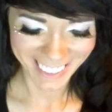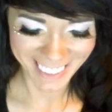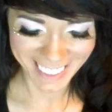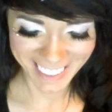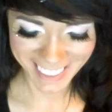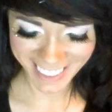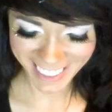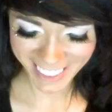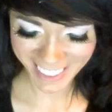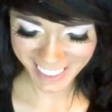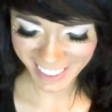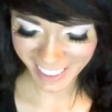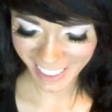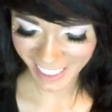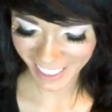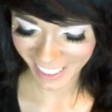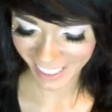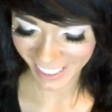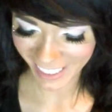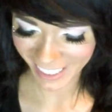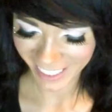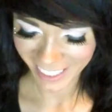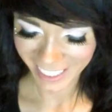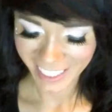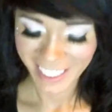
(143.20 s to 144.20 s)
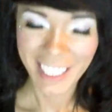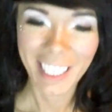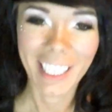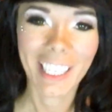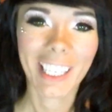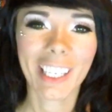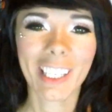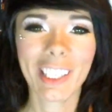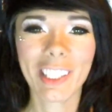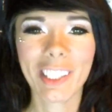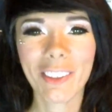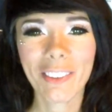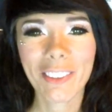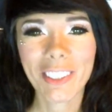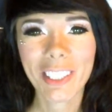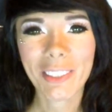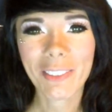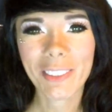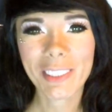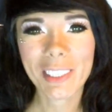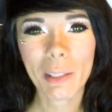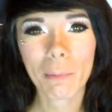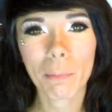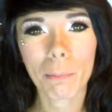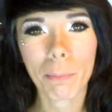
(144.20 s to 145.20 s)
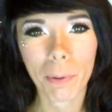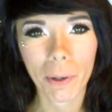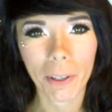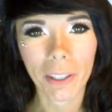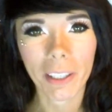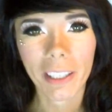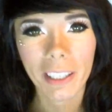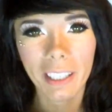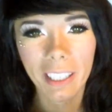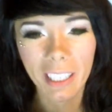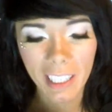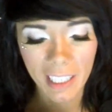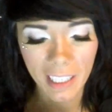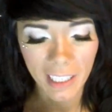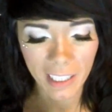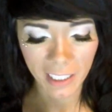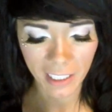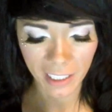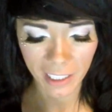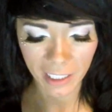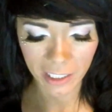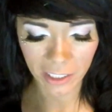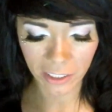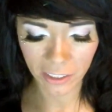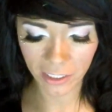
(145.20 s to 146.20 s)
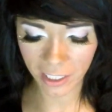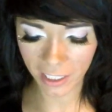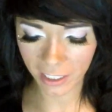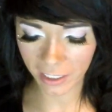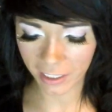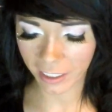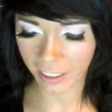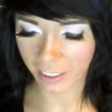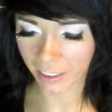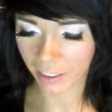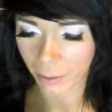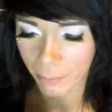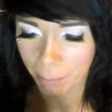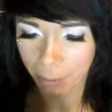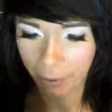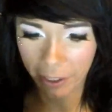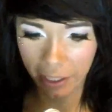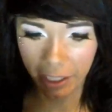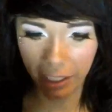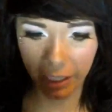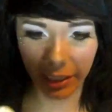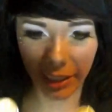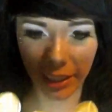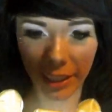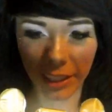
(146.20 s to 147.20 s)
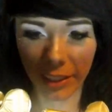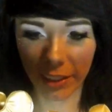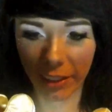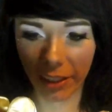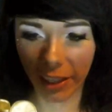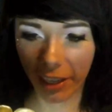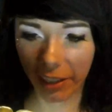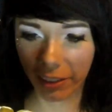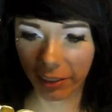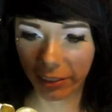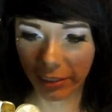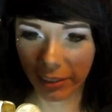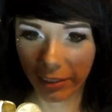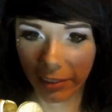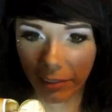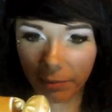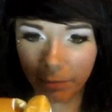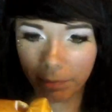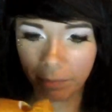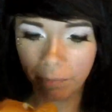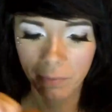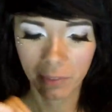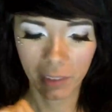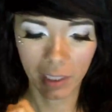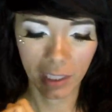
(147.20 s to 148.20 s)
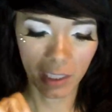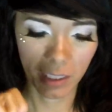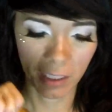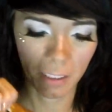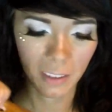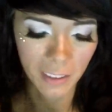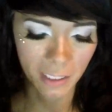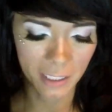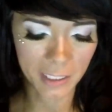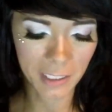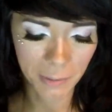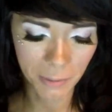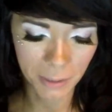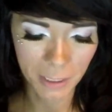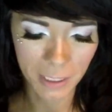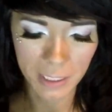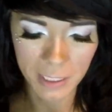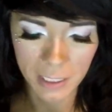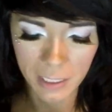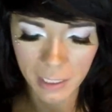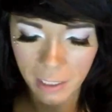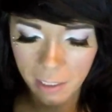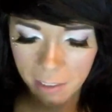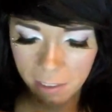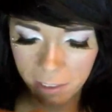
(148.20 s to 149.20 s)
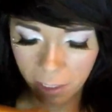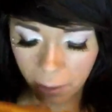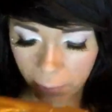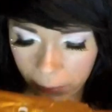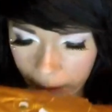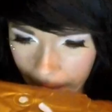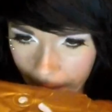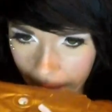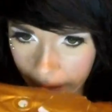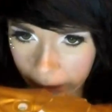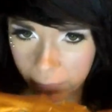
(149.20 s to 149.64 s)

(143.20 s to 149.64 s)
This looks like, you know when you went to Burger King and you get like the Burger King crown? That's what this looks like.